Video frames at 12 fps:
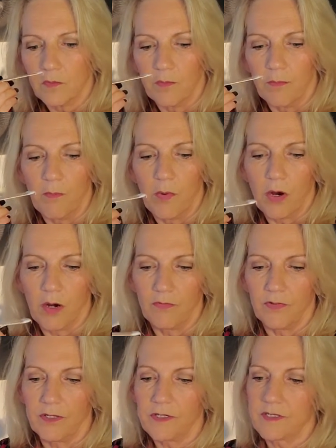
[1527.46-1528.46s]

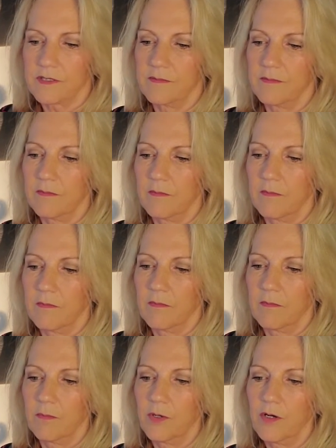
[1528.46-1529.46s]
Marvelous.
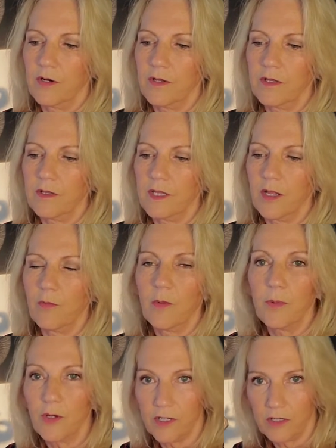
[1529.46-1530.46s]
Put it on. They will
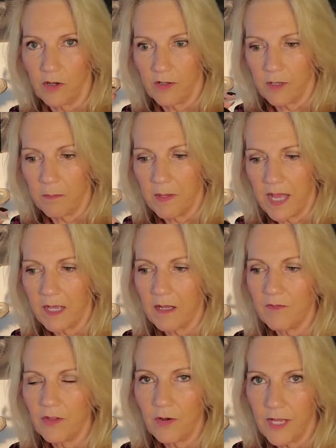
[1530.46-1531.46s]
put it on the back of
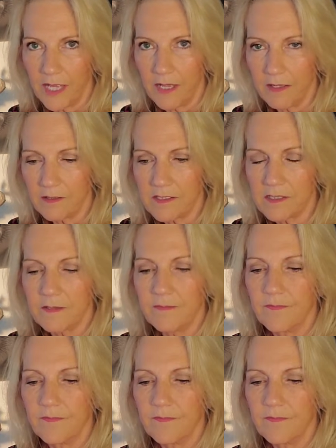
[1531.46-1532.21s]
their hands.